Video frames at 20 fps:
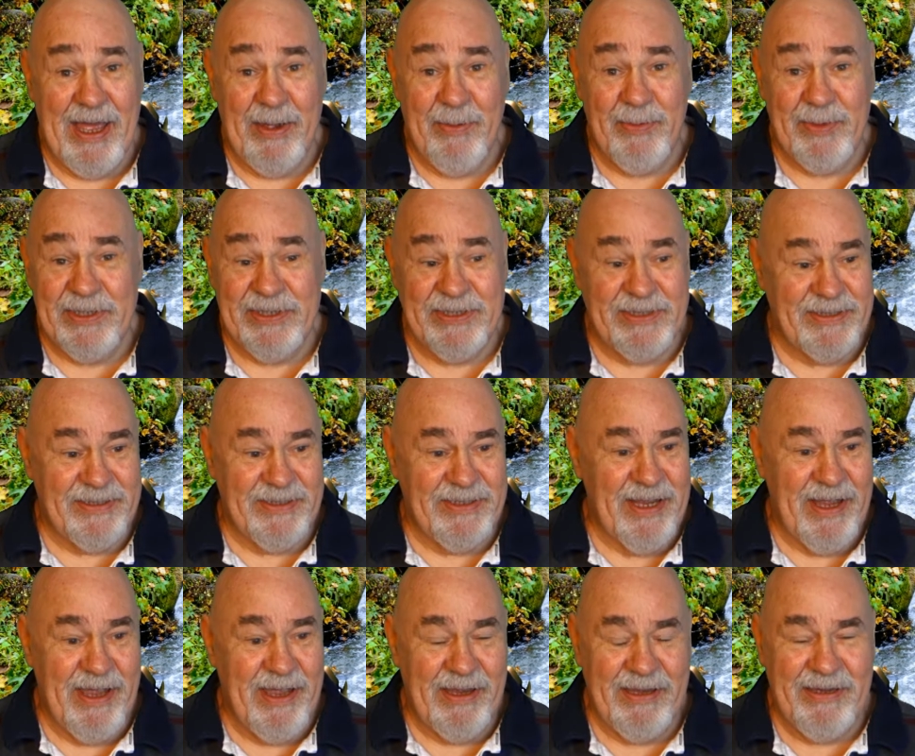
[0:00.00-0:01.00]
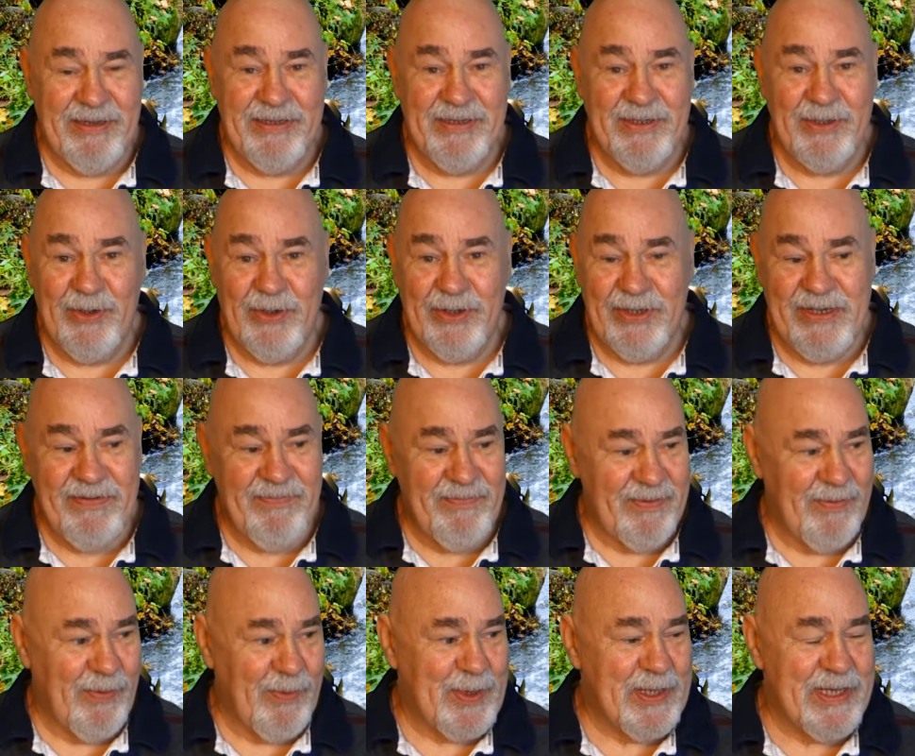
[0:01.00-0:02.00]
it would,
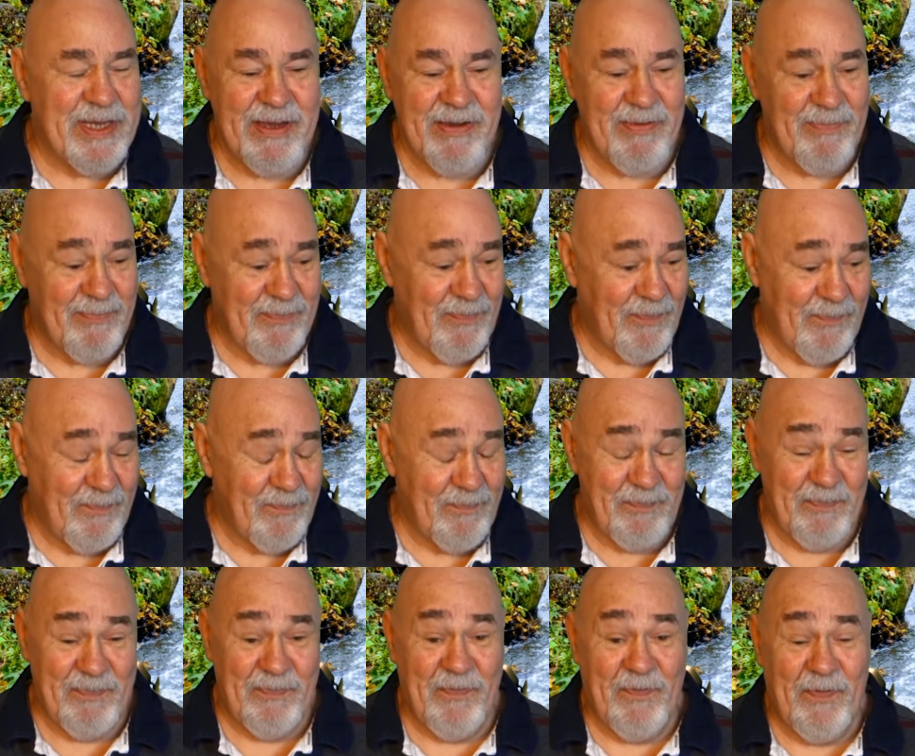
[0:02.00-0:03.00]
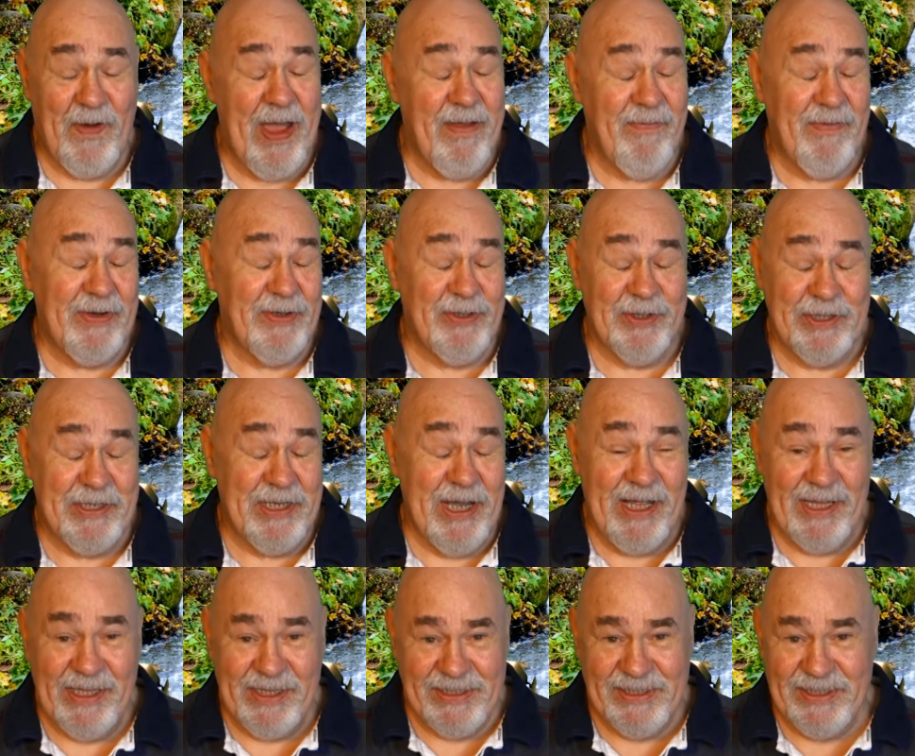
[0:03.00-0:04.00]
even if it was 500
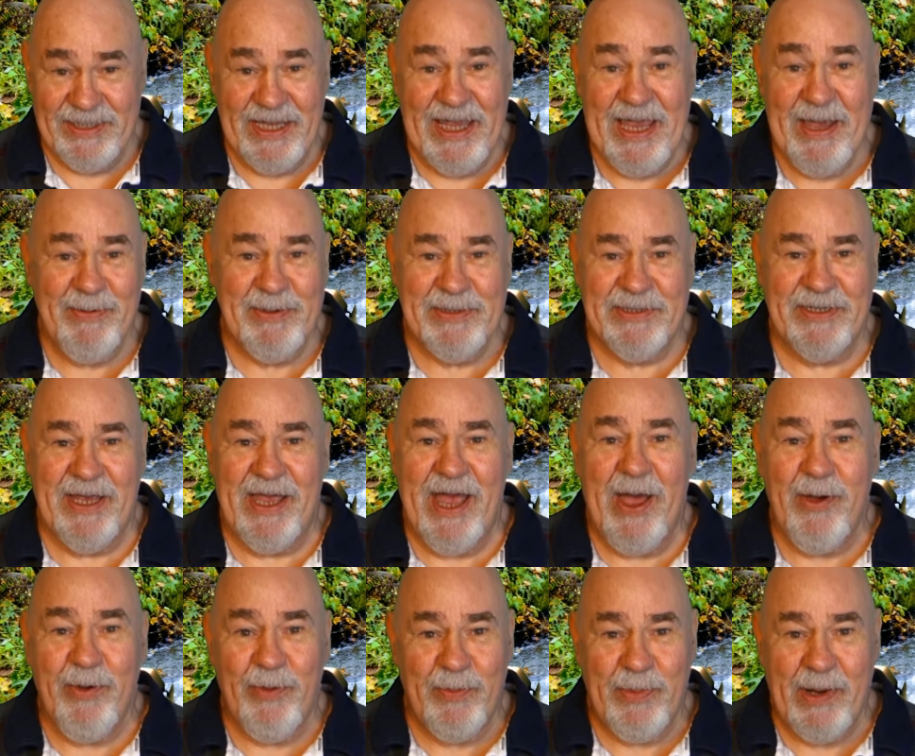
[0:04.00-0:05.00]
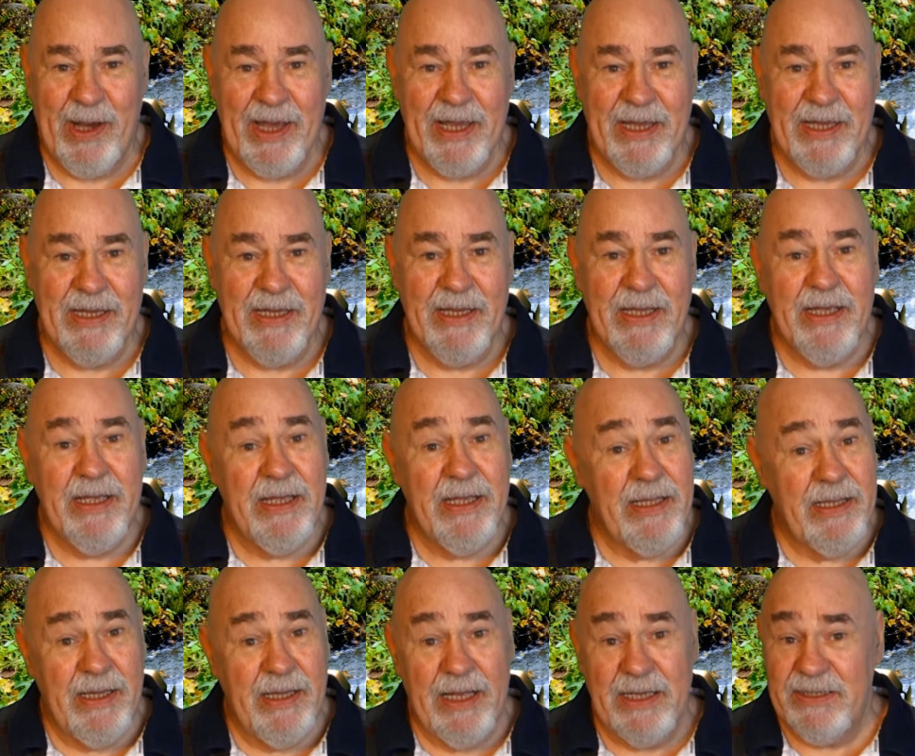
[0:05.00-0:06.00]
calories a day I was out by,
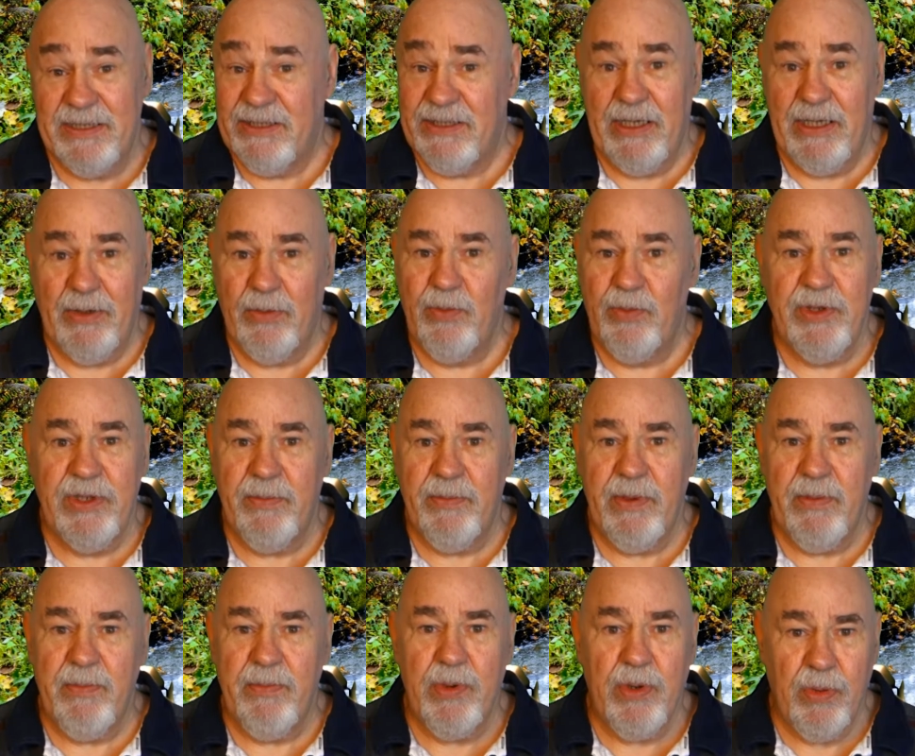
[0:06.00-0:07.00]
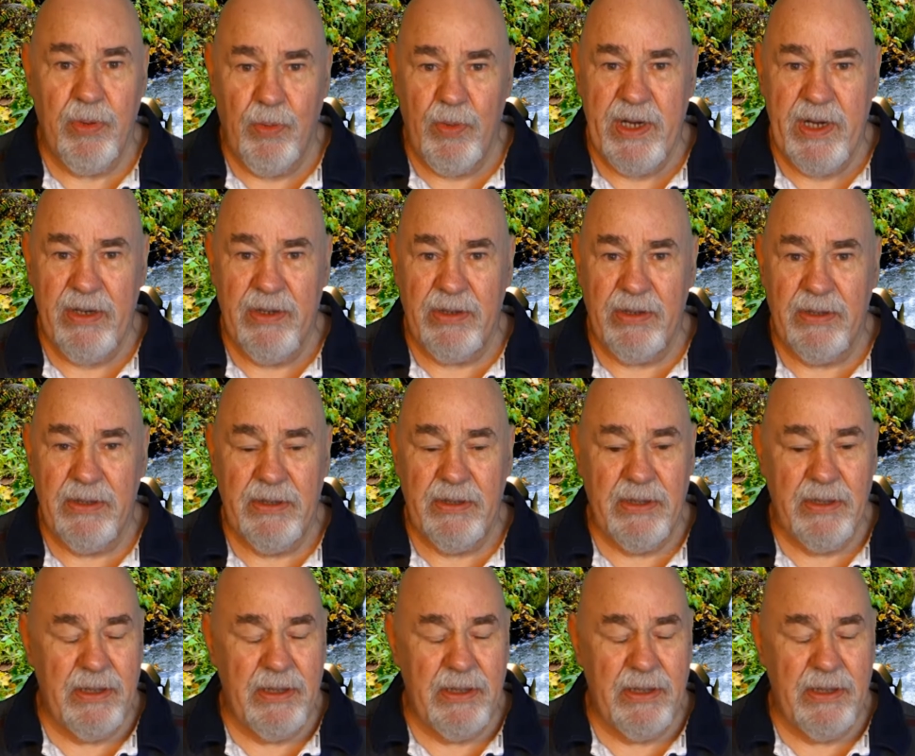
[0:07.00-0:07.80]
that still wouldn't be putting weight on.